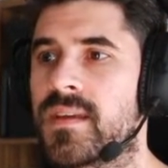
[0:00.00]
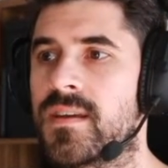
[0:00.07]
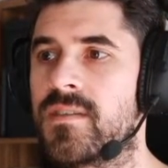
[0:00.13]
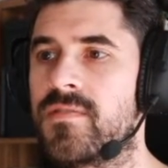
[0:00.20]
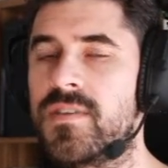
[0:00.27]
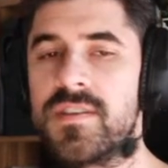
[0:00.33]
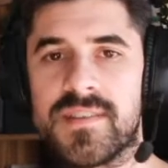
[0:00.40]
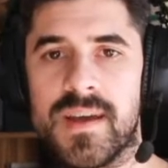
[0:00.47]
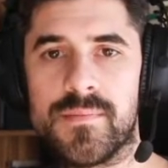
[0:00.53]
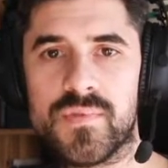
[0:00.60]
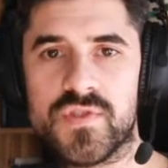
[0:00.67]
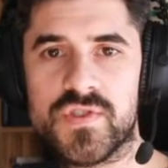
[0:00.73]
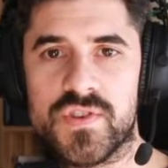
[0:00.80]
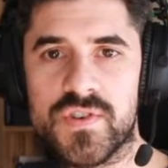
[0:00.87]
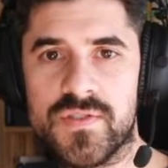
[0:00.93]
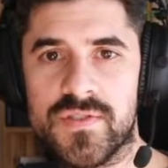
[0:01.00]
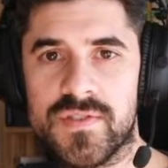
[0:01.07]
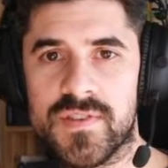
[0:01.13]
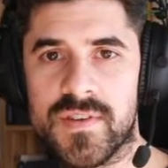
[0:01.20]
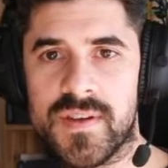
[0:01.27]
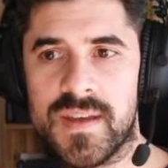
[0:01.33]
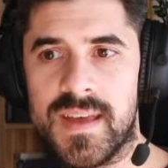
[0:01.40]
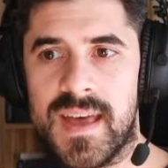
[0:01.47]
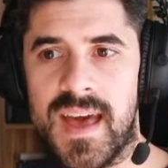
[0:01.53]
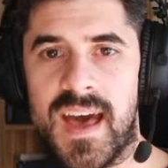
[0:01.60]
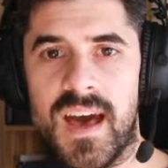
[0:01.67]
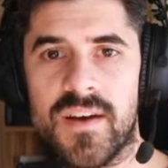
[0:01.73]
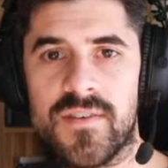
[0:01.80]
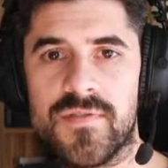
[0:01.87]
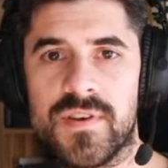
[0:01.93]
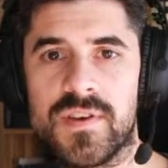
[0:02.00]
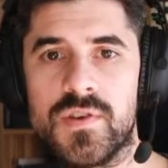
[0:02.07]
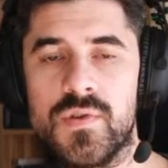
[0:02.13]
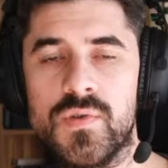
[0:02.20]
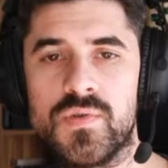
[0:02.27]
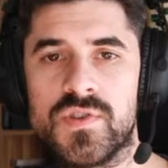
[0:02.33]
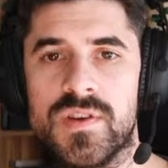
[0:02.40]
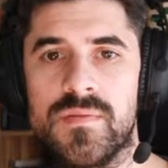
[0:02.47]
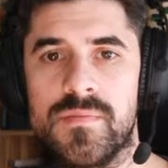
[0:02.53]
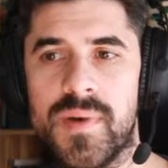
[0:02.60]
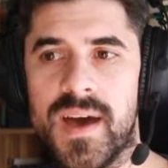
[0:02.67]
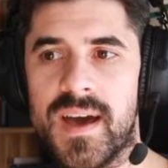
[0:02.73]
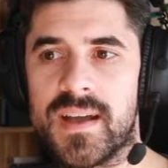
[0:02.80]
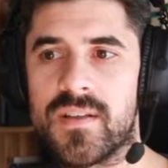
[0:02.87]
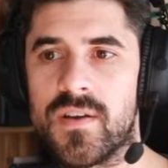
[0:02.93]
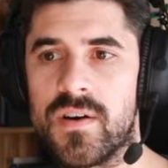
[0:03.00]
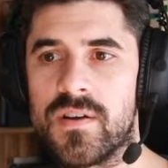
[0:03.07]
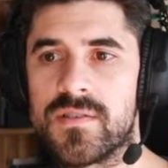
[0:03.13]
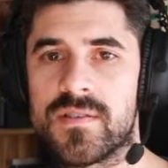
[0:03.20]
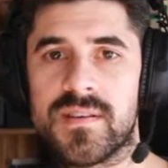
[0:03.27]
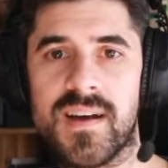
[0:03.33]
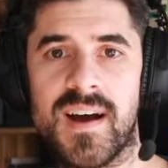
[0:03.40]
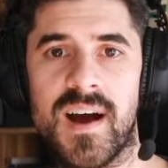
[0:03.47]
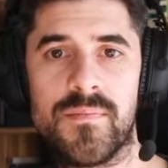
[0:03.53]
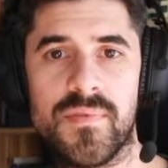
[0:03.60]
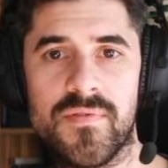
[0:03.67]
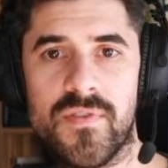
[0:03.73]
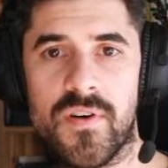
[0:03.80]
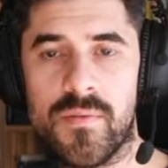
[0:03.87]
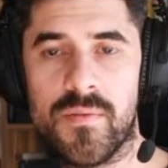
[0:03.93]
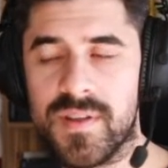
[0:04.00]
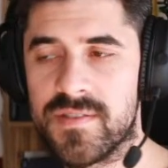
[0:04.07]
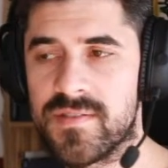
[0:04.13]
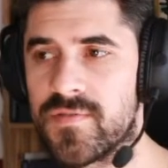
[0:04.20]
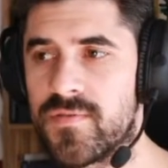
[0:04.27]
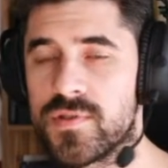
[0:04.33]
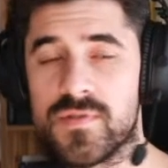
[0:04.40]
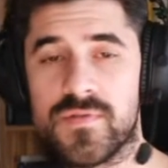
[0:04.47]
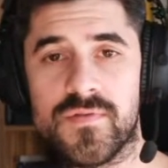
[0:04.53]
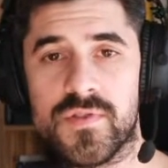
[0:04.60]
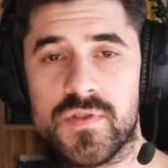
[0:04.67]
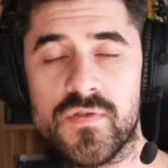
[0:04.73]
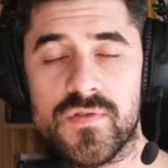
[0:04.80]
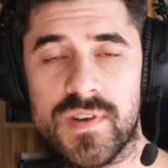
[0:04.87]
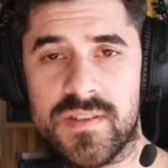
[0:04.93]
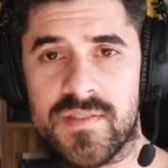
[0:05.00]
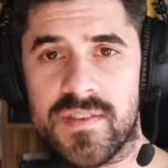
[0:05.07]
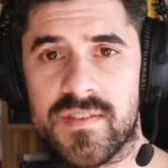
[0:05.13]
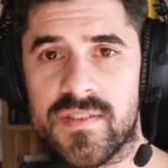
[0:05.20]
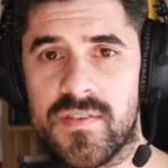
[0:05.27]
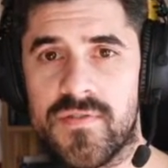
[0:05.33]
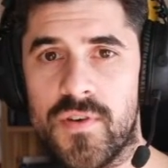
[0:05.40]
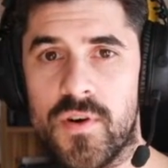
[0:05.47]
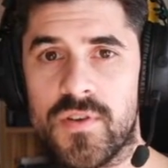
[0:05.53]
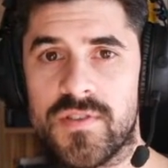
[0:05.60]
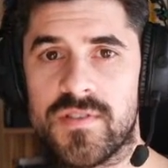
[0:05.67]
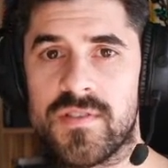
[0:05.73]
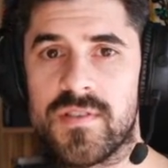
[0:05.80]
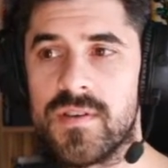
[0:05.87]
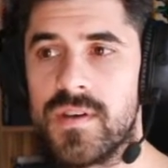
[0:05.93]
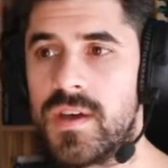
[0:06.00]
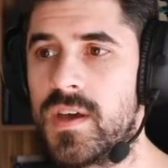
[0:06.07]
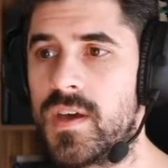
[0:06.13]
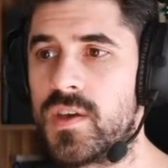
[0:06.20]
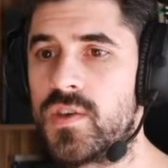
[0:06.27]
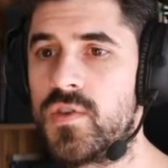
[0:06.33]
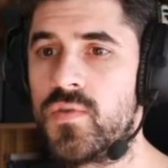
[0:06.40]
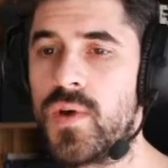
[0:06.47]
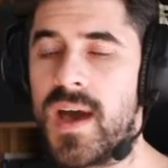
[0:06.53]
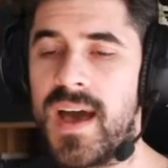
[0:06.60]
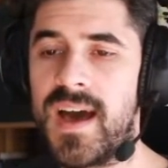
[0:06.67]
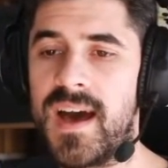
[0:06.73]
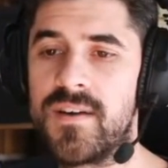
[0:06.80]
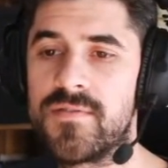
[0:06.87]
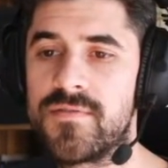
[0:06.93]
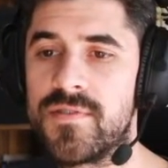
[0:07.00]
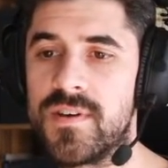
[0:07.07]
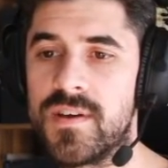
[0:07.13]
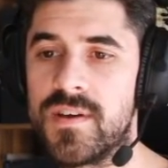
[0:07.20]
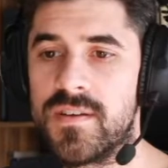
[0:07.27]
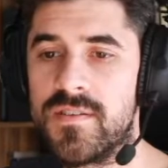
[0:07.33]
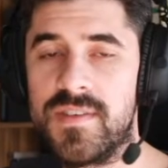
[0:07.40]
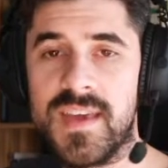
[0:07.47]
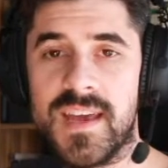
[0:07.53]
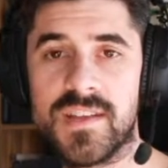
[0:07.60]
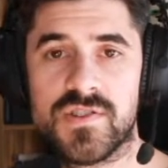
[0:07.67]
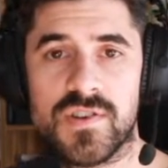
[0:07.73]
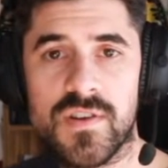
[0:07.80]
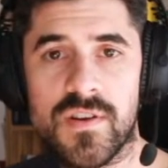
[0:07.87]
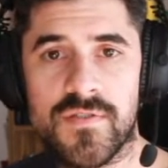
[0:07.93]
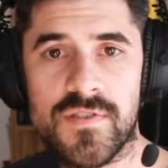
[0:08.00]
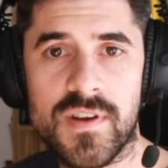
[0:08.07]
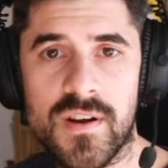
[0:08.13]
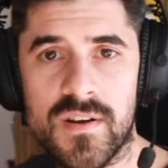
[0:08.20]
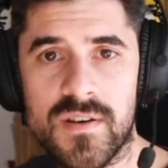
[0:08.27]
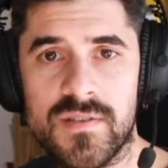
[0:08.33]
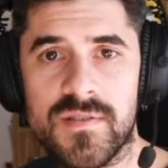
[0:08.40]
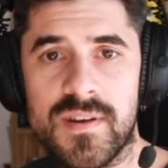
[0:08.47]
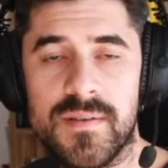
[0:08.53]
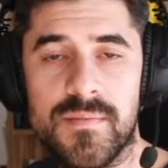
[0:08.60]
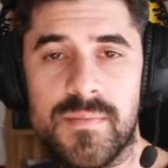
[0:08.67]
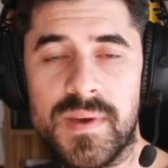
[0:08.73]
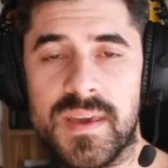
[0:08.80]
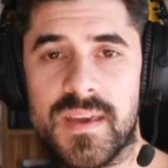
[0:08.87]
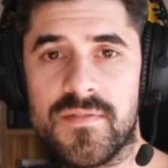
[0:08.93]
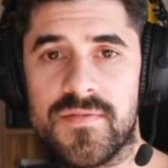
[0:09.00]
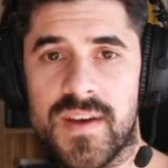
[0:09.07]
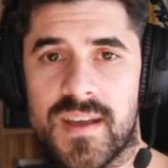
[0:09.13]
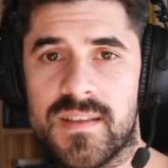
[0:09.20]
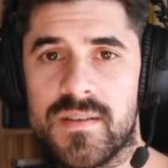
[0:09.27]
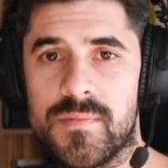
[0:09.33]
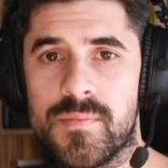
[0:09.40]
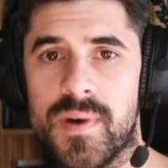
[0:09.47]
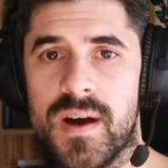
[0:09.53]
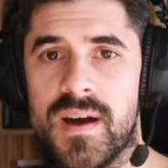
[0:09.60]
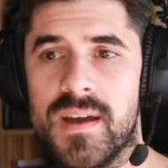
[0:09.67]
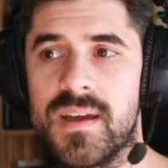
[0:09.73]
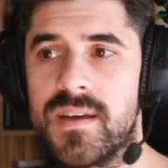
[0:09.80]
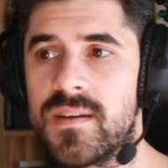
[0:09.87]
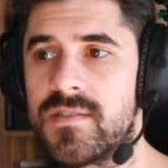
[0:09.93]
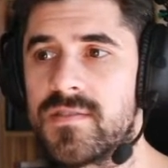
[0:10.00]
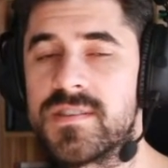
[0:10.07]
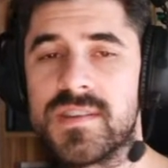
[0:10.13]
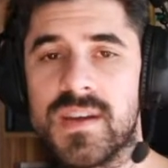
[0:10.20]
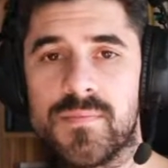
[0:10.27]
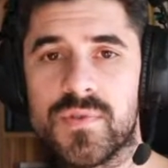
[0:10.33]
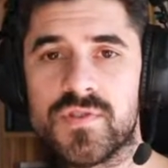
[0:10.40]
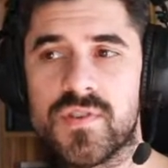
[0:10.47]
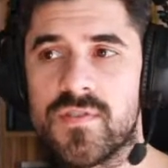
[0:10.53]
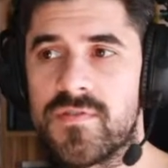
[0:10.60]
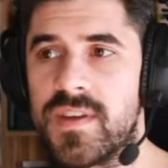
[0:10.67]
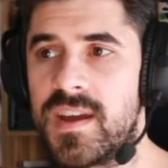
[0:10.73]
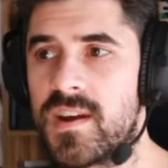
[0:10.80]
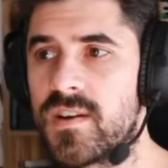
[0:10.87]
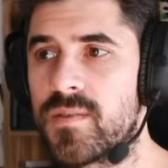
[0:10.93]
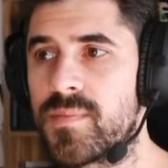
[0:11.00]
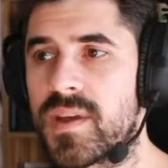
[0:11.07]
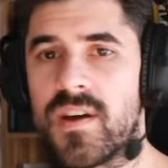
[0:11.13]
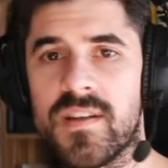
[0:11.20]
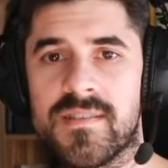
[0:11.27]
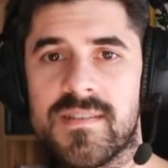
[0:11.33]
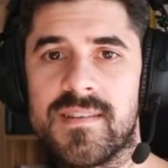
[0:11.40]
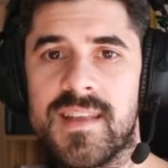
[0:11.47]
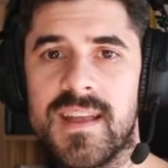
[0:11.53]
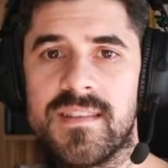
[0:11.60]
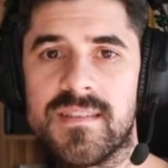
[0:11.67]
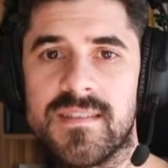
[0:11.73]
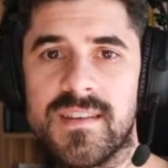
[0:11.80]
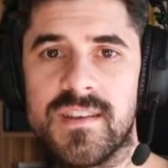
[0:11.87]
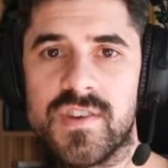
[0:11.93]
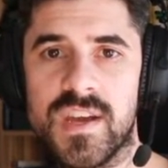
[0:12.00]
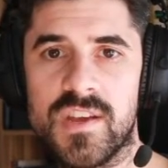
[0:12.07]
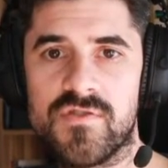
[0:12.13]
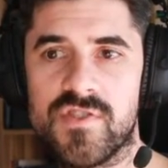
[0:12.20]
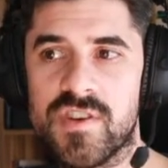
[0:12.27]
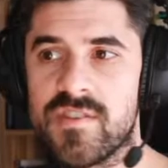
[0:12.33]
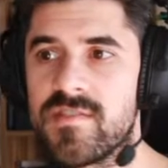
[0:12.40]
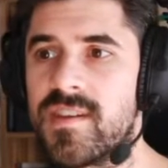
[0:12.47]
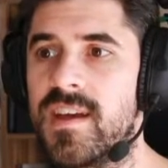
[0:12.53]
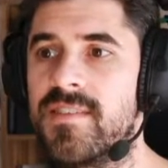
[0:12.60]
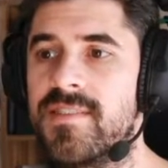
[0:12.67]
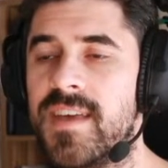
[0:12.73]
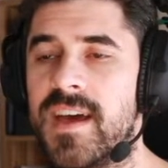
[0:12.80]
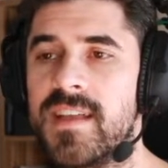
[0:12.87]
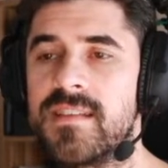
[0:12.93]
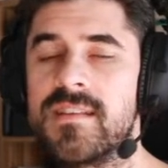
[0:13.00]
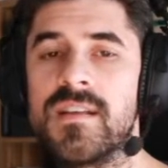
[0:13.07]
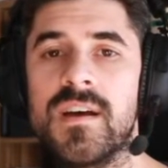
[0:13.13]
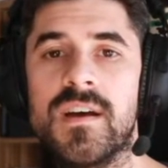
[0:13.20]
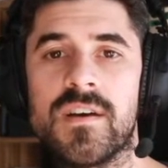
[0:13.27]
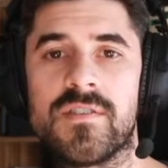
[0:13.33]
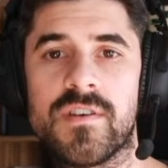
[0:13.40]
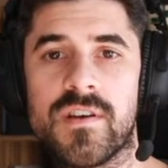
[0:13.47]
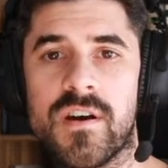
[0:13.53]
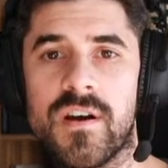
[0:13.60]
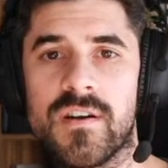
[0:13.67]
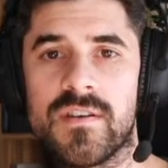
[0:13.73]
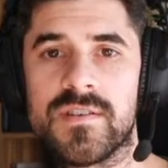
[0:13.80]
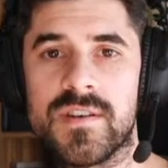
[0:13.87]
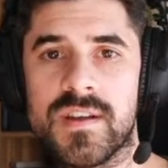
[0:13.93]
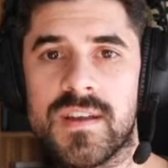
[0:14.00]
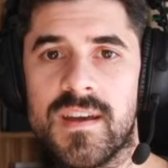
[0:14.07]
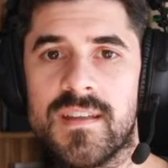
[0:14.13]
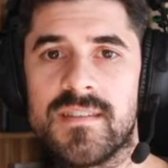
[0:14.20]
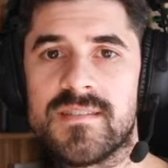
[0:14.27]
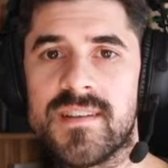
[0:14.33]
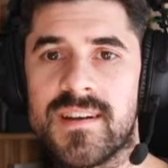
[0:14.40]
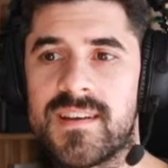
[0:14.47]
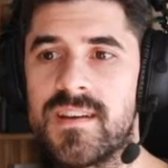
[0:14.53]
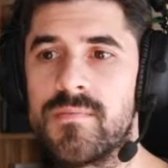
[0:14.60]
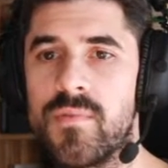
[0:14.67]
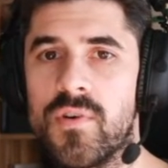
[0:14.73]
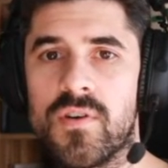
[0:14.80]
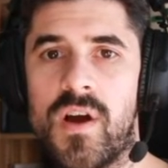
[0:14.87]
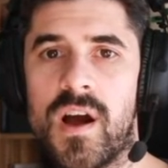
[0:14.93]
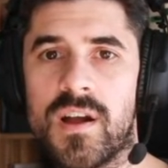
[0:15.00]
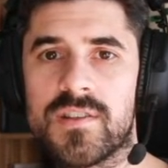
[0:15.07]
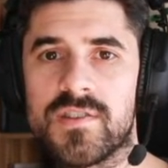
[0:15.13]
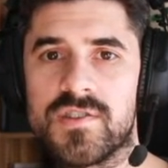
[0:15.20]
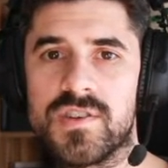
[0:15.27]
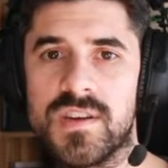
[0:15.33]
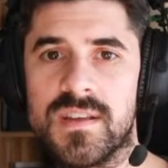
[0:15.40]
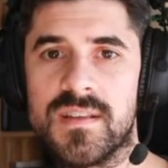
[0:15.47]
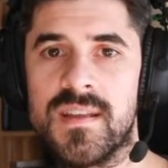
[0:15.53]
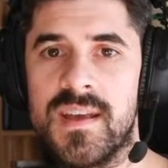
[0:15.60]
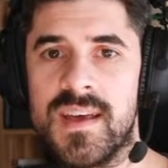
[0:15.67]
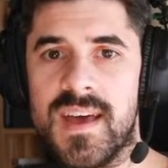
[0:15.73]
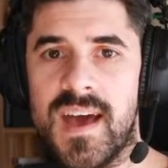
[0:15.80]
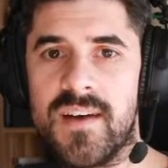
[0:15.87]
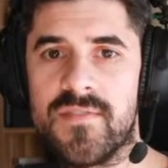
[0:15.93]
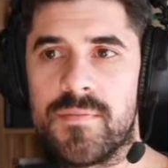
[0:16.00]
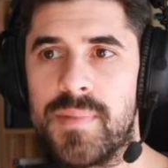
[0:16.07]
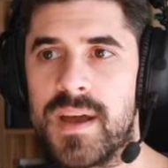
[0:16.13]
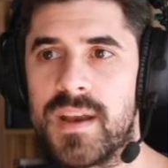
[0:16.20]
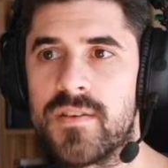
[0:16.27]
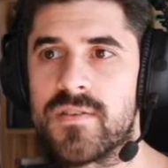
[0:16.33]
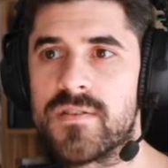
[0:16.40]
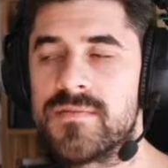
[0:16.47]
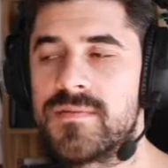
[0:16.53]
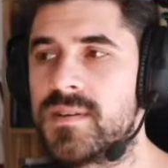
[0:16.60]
these temperatures have a huge impact on car performance for two reasons. First, you have the engine of the car being affected by the temperature of the air, because the density changes, and then the car can suck in more oxygen, have a better,